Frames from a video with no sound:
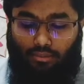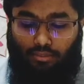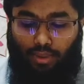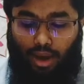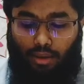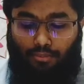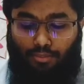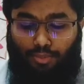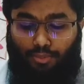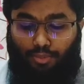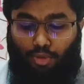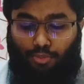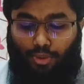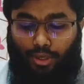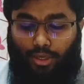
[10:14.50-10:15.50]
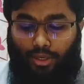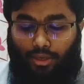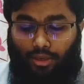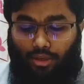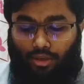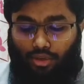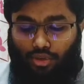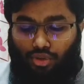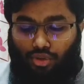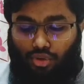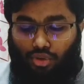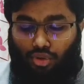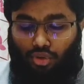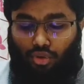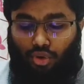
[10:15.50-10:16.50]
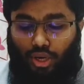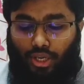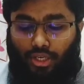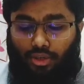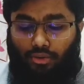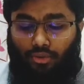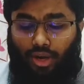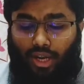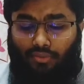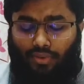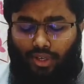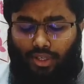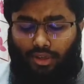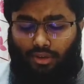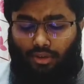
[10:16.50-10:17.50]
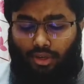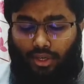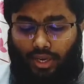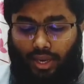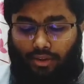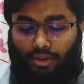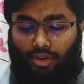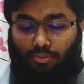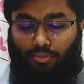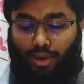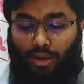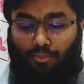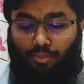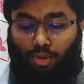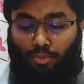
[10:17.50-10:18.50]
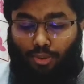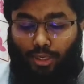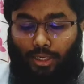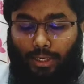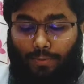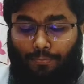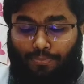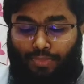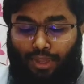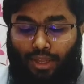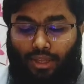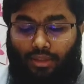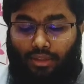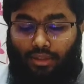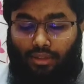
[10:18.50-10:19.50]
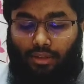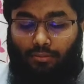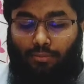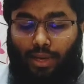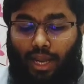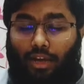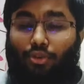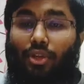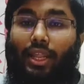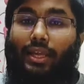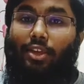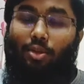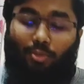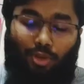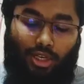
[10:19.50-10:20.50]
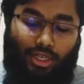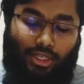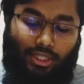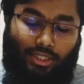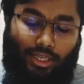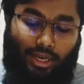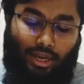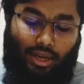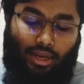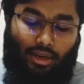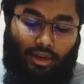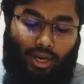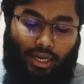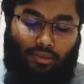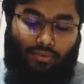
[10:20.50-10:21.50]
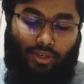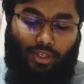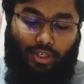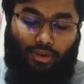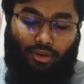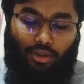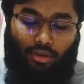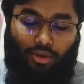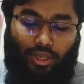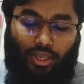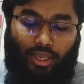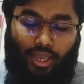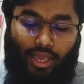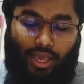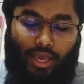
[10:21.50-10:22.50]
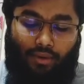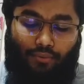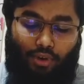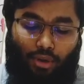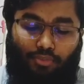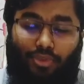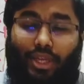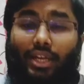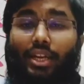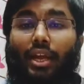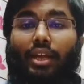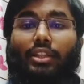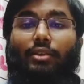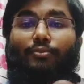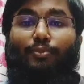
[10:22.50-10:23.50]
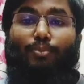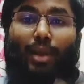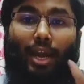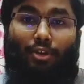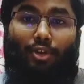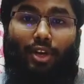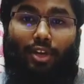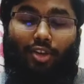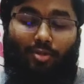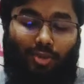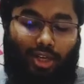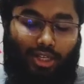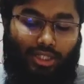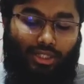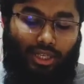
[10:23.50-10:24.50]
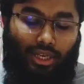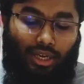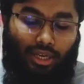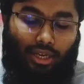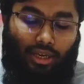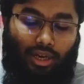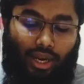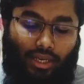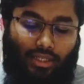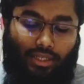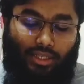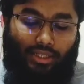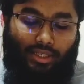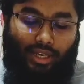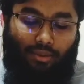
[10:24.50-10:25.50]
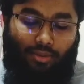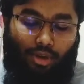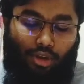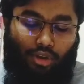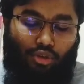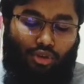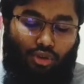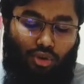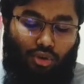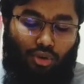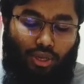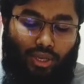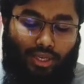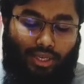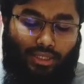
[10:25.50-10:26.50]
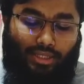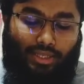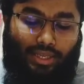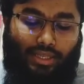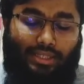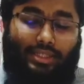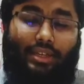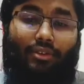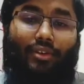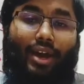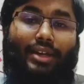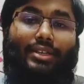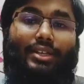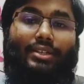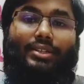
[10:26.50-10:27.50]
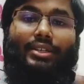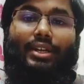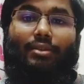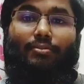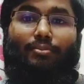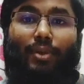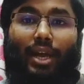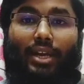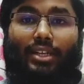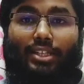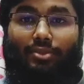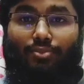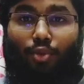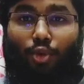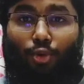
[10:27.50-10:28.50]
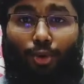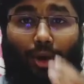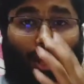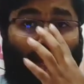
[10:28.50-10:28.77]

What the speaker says: pump properly. So when your right ventricle cannot pump properly, the blood will accumulate in the right ventricle, okay, and from then the blood will accumulate in the right atrium. So in a sense, the right atrial blood is more